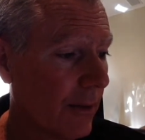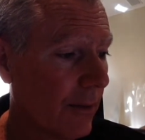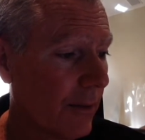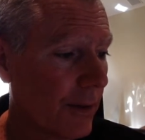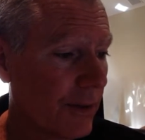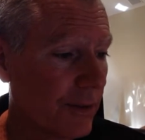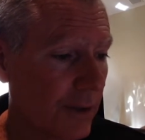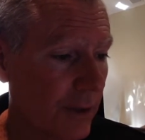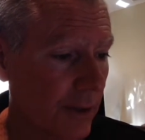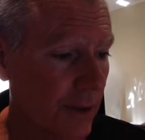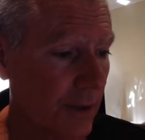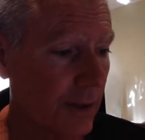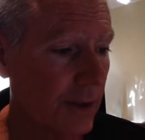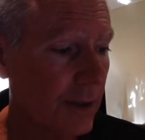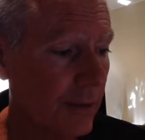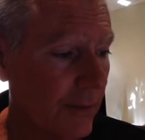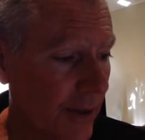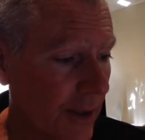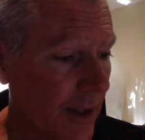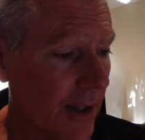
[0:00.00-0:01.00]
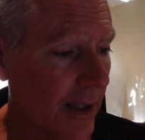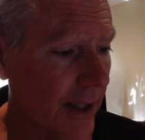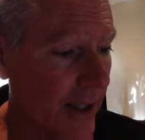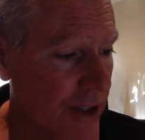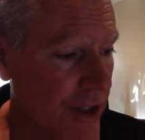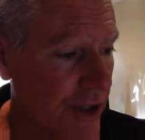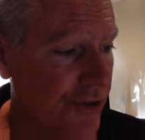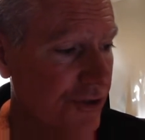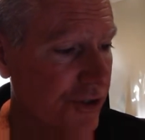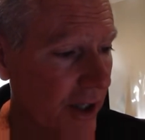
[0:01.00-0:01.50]
The
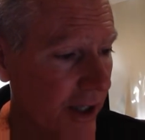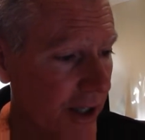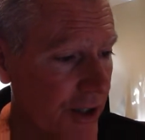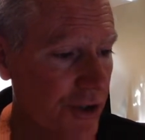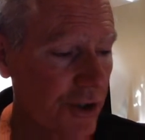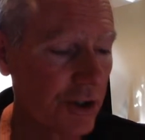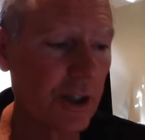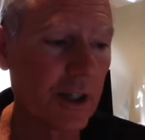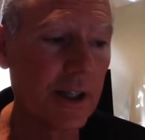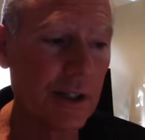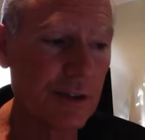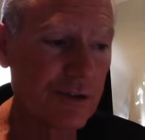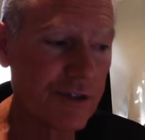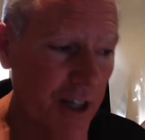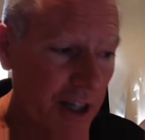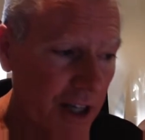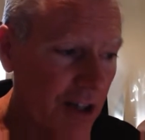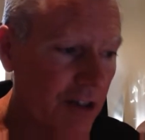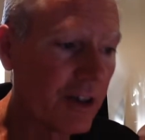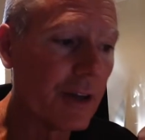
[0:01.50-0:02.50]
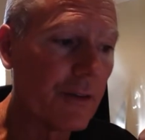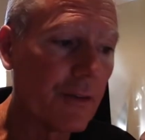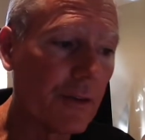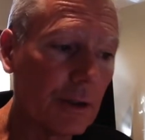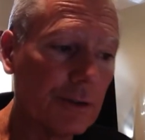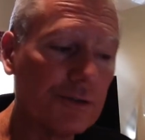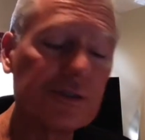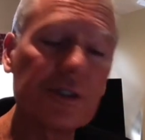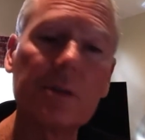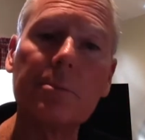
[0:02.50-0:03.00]
legislature is hearing
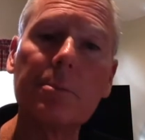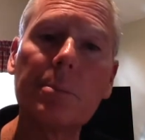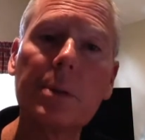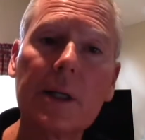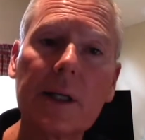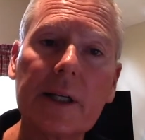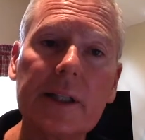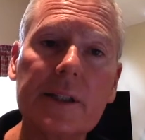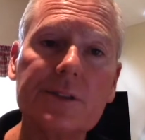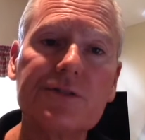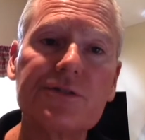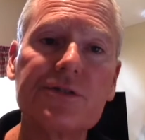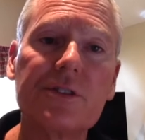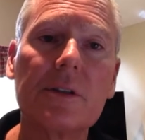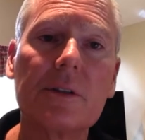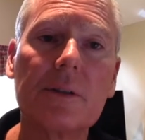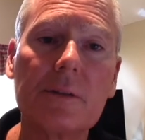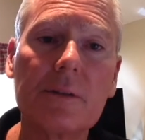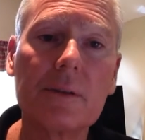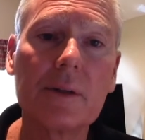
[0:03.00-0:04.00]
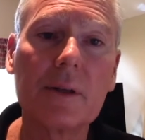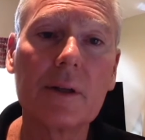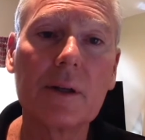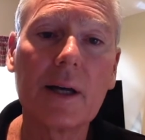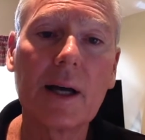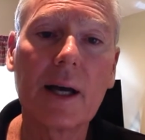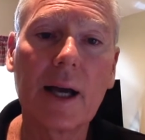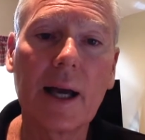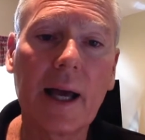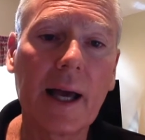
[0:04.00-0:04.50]
those complaints,
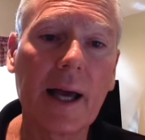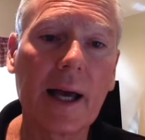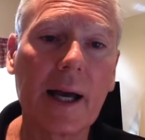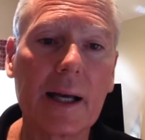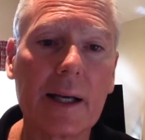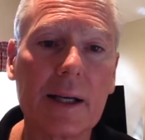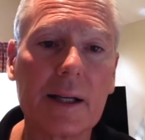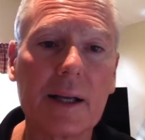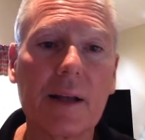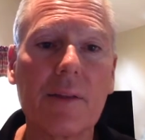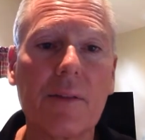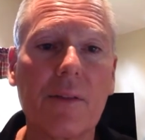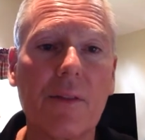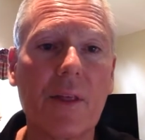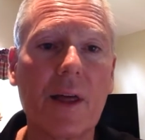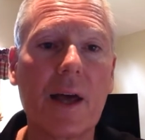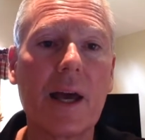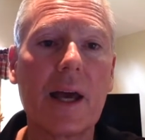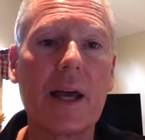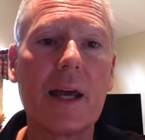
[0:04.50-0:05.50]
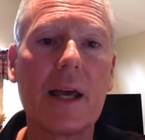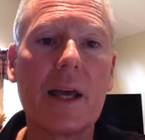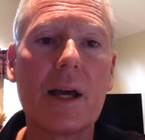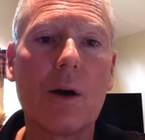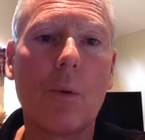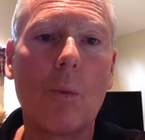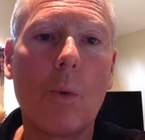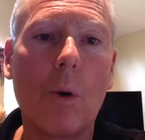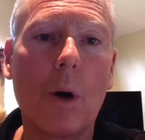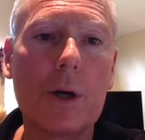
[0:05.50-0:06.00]
and they
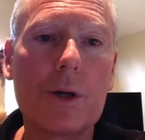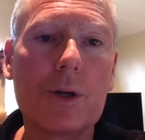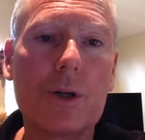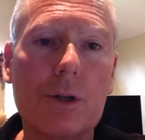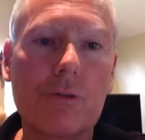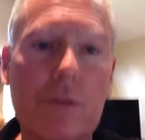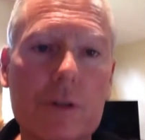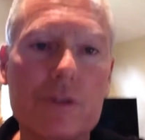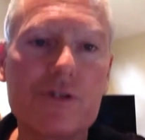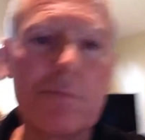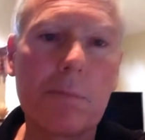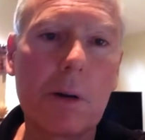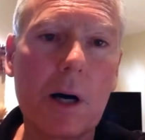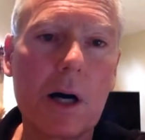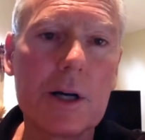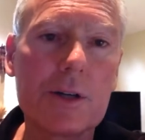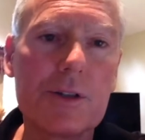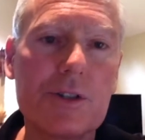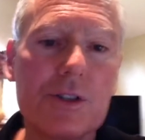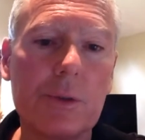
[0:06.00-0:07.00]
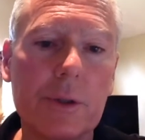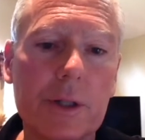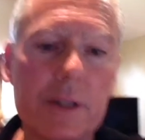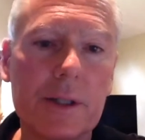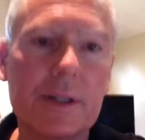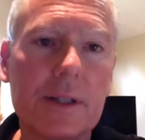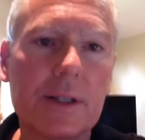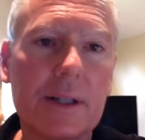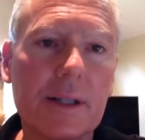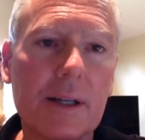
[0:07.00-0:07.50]
want to respond to
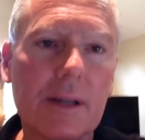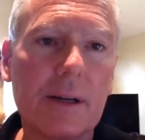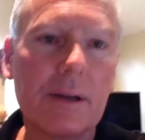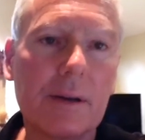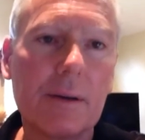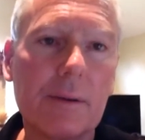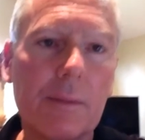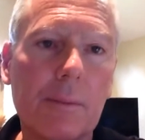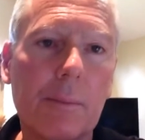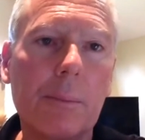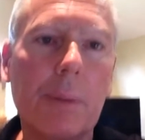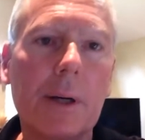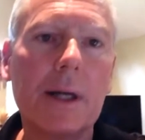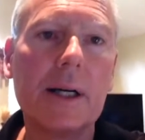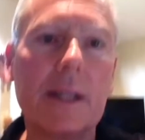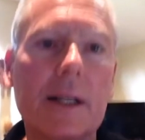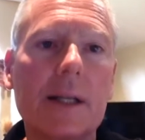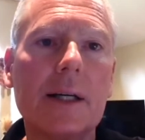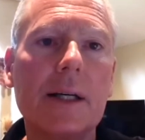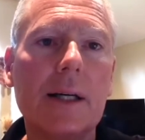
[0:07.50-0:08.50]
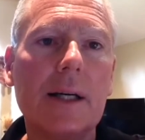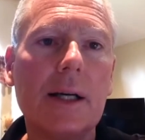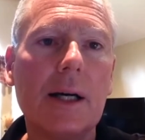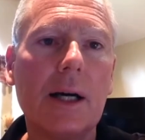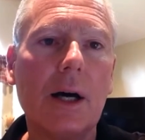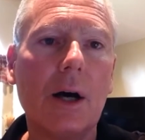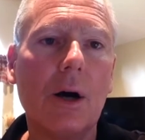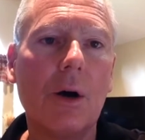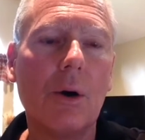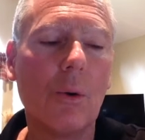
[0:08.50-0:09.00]
it. But
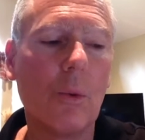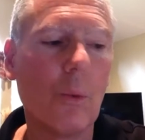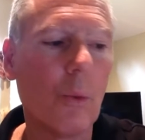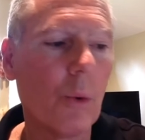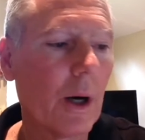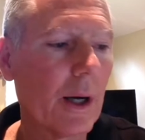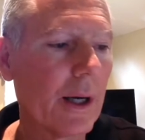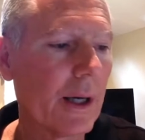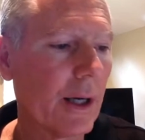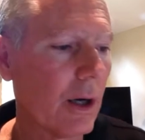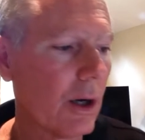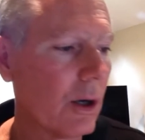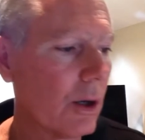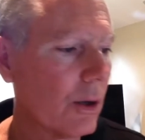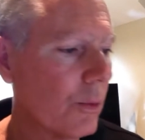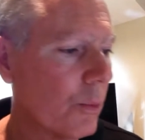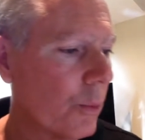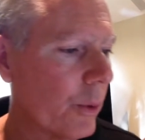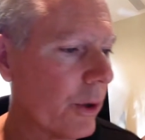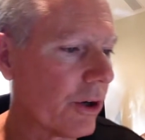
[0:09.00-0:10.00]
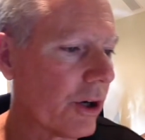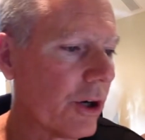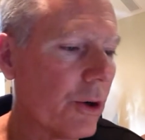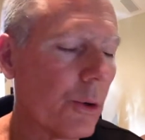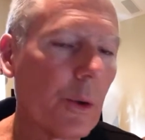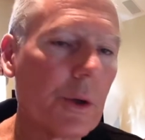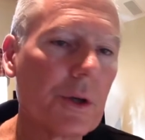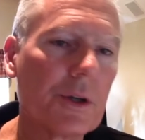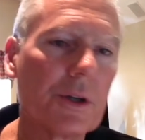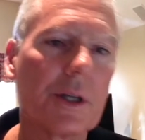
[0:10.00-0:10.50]
what we're
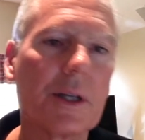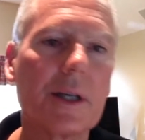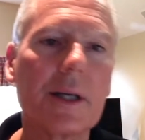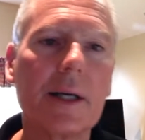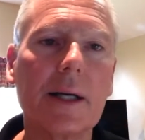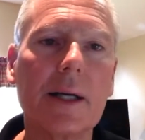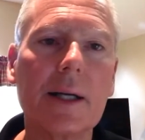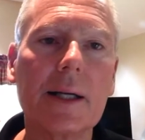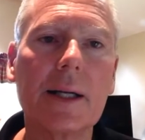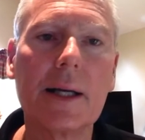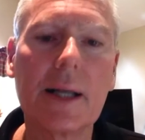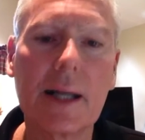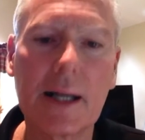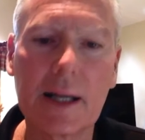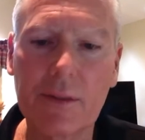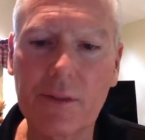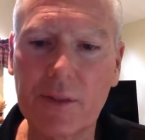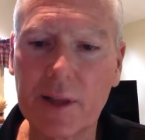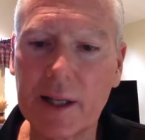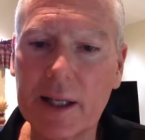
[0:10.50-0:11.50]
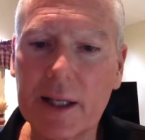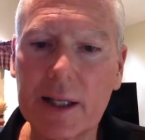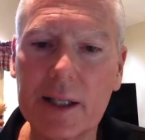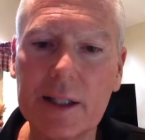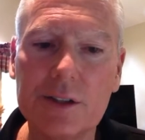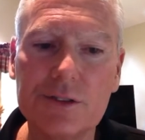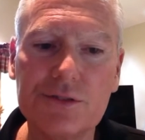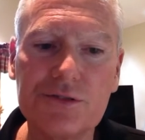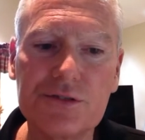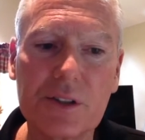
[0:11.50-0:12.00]
going to get, I think,
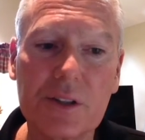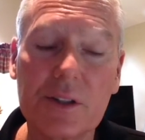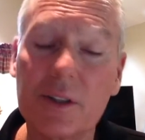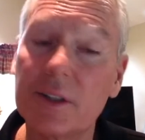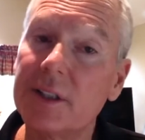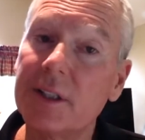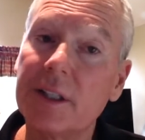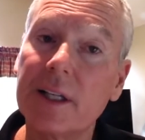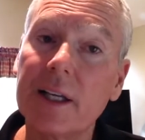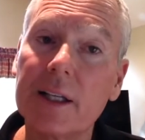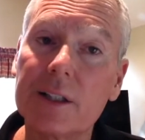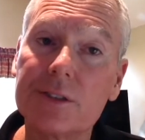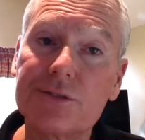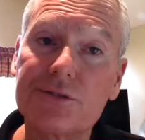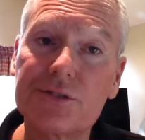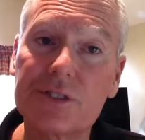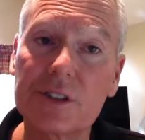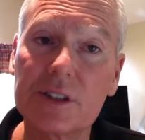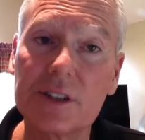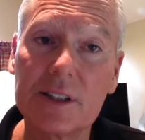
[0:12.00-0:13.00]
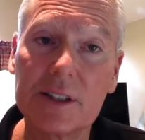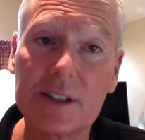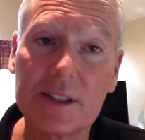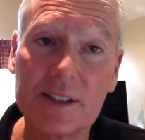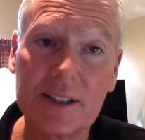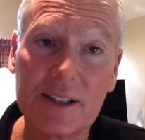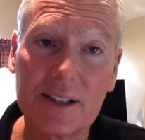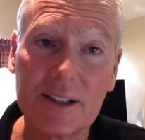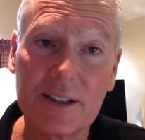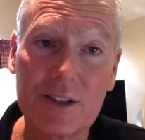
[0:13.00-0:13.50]
is the next
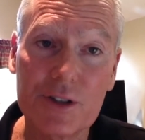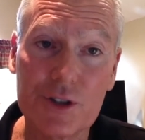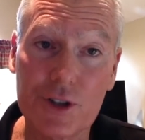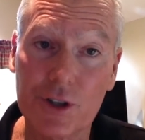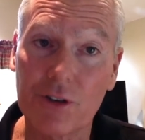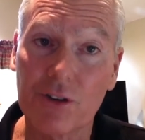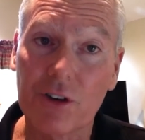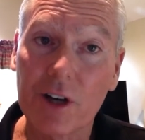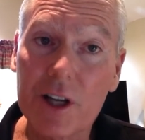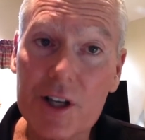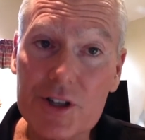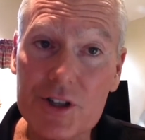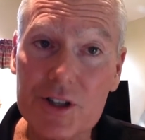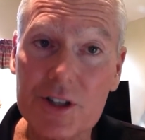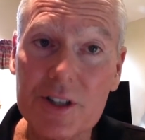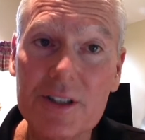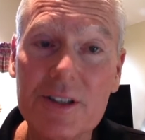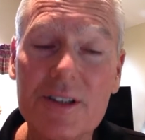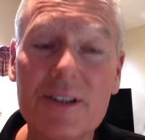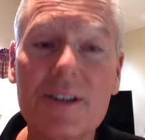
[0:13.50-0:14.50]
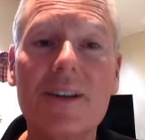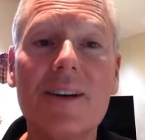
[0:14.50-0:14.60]
generation